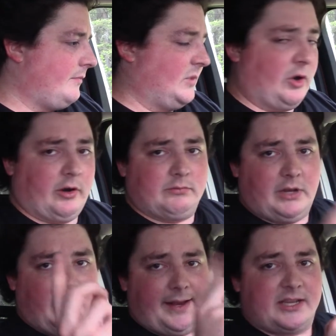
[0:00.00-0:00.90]
Or
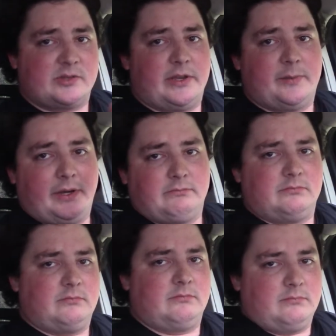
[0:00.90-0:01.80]
not next week, but
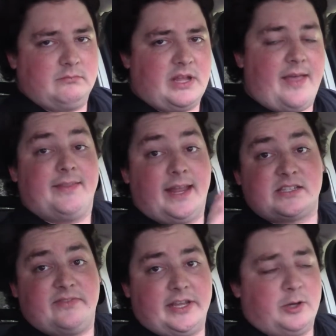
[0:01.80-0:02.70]

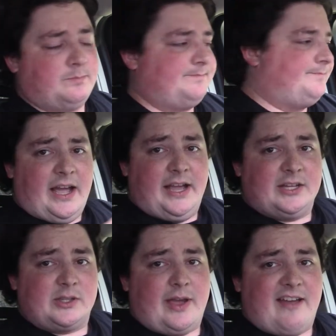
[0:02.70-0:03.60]
next video. I
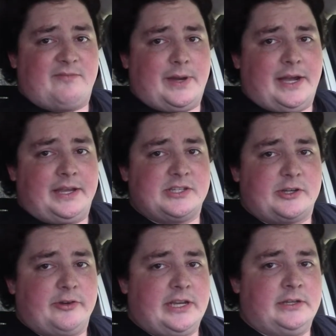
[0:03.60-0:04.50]
also have my
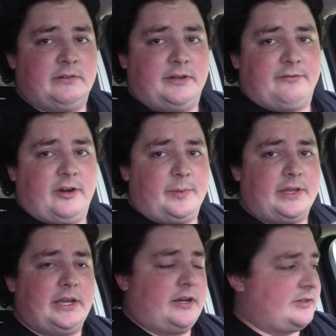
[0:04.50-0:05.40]
screen in front of
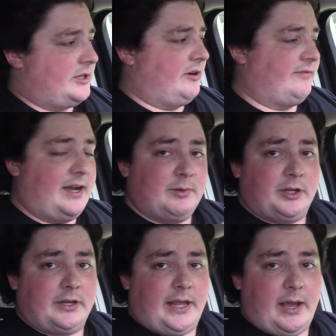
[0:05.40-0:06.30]
me here, so if I'm
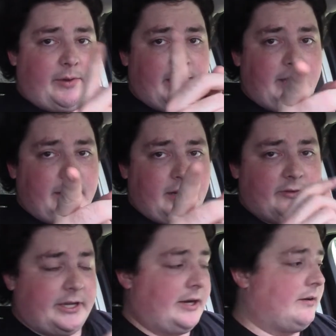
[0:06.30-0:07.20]
looking that way and not
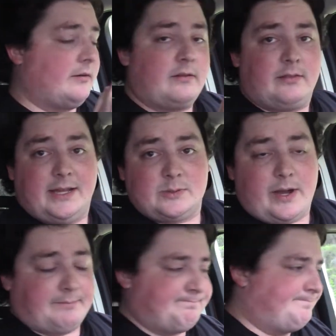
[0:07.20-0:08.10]
over here, that's
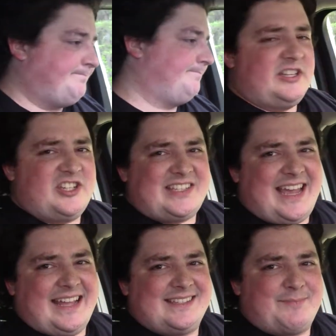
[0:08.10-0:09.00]
why. Just a
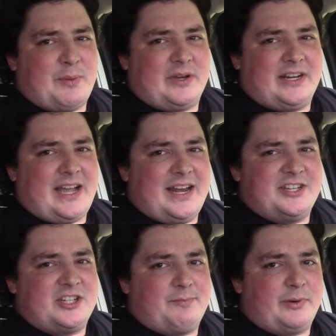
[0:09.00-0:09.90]
heads up, I'm gonna kind
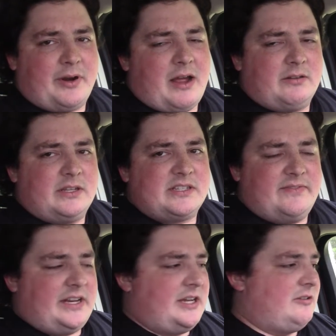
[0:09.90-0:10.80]
of jump around this
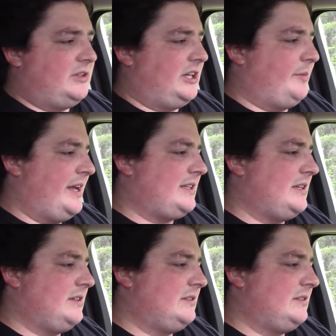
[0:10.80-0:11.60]
video a little bit